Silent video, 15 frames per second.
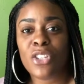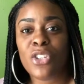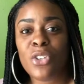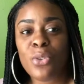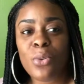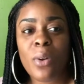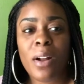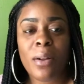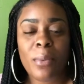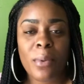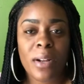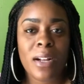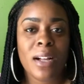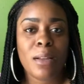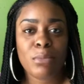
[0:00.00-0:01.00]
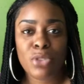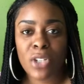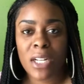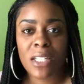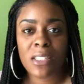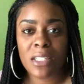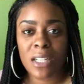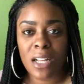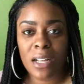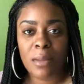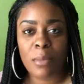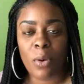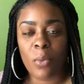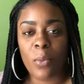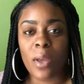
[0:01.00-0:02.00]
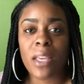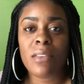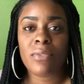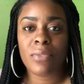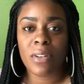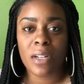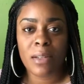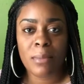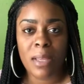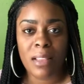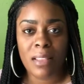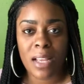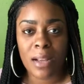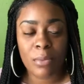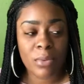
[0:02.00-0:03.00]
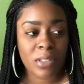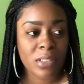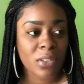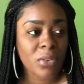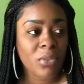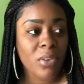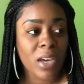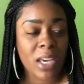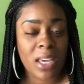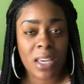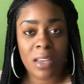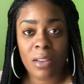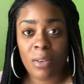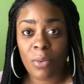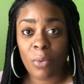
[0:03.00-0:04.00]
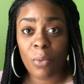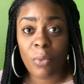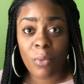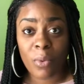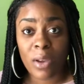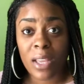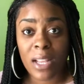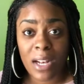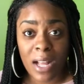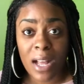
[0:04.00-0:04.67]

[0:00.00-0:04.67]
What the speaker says: You are where I'm trying to come away from. And that was great when